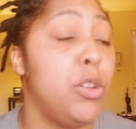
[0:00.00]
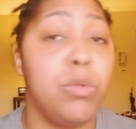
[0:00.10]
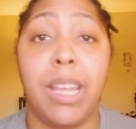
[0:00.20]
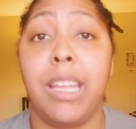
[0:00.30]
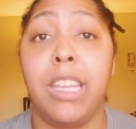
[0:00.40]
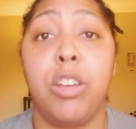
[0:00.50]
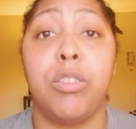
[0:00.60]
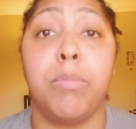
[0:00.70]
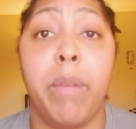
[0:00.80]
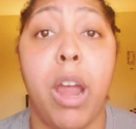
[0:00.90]
10
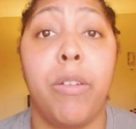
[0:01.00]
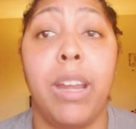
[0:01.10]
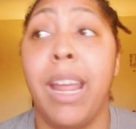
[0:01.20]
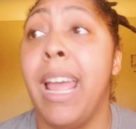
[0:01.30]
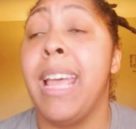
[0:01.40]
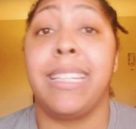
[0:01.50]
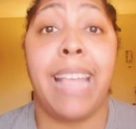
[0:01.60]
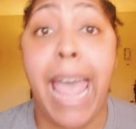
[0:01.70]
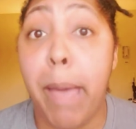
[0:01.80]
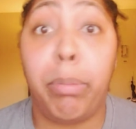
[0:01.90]
years married
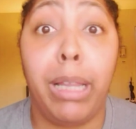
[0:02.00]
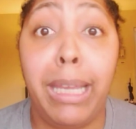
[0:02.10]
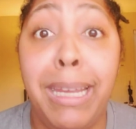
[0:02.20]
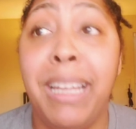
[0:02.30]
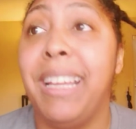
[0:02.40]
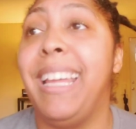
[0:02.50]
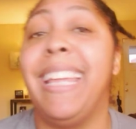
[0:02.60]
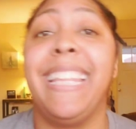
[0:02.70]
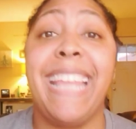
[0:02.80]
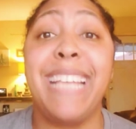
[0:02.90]
so happily,
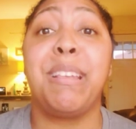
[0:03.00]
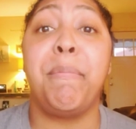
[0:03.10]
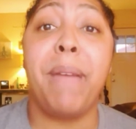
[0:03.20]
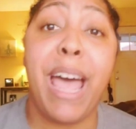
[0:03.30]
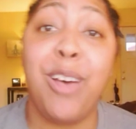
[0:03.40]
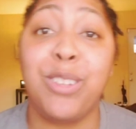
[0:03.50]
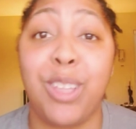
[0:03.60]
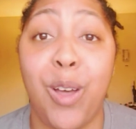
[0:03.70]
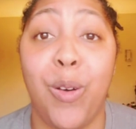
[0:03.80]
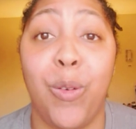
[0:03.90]
that's a
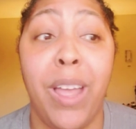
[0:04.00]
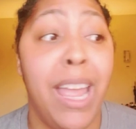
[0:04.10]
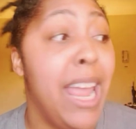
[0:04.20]
milestone.